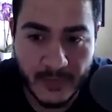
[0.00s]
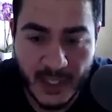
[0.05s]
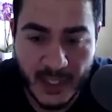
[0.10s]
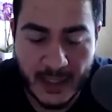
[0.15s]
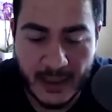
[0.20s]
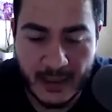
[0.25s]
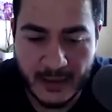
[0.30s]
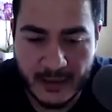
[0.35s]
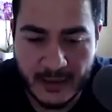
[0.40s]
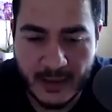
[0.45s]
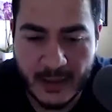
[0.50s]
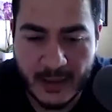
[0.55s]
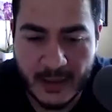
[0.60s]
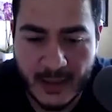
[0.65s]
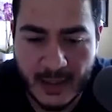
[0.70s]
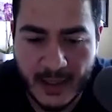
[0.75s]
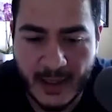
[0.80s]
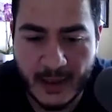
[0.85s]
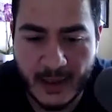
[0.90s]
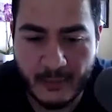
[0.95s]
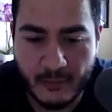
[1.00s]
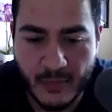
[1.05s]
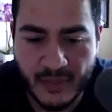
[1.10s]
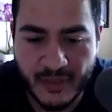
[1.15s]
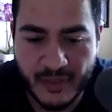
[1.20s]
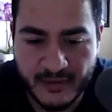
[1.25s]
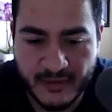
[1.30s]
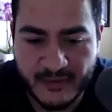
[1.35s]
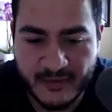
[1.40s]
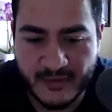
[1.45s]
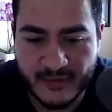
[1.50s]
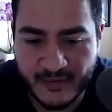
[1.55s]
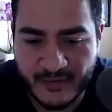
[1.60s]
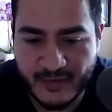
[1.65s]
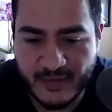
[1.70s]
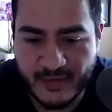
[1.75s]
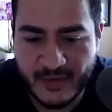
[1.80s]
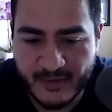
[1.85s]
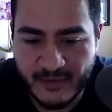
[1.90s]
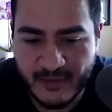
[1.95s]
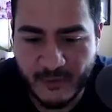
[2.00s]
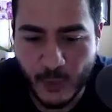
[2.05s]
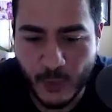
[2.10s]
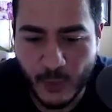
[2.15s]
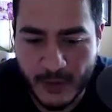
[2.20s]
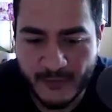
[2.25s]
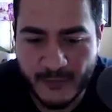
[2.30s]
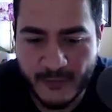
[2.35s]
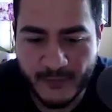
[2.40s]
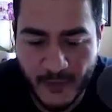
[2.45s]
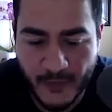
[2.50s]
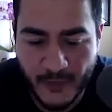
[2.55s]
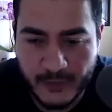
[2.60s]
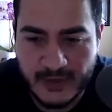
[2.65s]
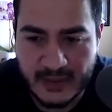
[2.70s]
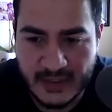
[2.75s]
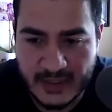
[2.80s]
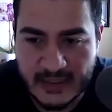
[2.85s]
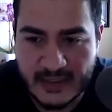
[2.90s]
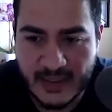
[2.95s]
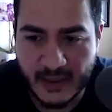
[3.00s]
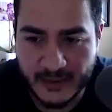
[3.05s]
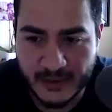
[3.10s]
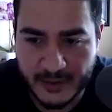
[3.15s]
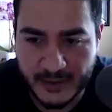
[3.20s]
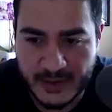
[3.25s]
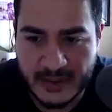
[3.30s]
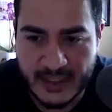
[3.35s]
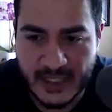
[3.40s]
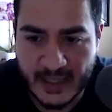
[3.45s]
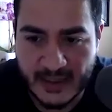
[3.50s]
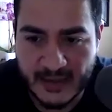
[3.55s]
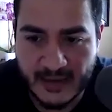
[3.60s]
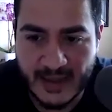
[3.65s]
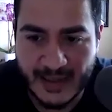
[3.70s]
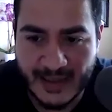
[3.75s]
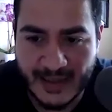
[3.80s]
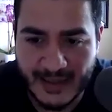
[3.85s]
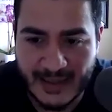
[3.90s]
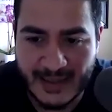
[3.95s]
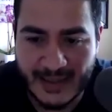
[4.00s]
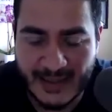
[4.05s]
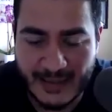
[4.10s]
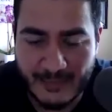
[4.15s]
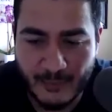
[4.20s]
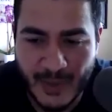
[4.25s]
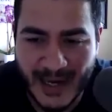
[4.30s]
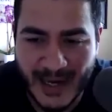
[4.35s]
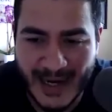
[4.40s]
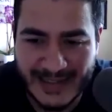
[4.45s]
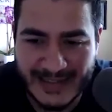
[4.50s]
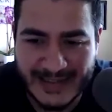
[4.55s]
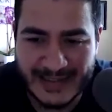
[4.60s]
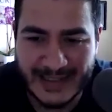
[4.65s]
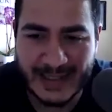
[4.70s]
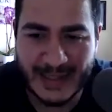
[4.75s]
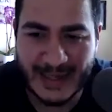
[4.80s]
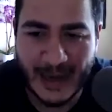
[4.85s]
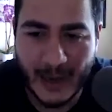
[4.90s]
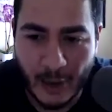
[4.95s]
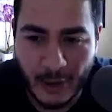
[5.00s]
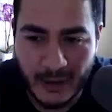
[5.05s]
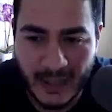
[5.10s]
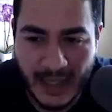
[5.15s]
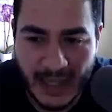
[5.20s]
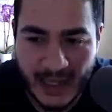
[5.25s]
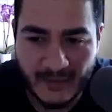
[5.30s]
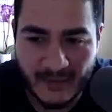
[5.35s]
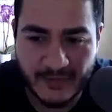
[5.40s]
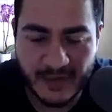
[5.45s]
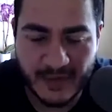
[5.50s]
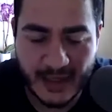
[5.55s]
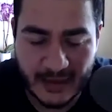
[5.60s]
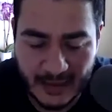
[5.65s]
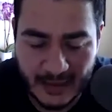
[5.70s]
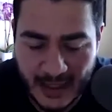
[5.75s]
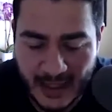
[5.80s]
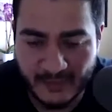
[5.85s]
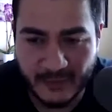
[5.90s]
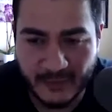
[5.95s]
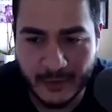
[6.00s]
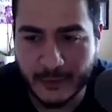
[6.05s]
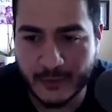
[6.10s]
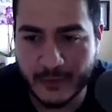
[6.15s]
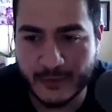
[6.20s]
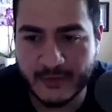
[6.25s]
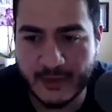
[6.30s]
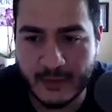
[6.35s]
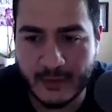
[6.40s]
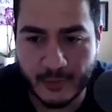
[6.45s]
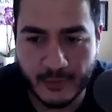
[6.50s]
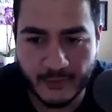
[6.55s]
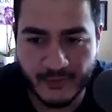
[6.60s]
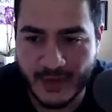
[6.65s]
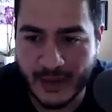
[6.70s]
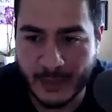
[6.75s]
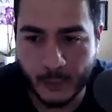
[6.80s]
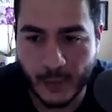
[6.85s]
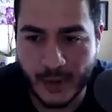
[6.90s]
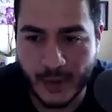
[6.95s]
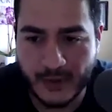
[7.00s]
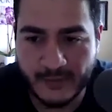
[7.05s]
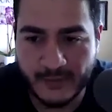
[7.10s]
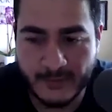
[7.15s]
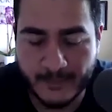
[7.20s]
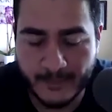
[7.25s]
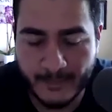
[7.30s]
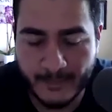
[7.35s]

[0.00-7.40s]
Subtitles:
And this is what folks need to understand, that it impacts our lives and livelihoods in profound ways.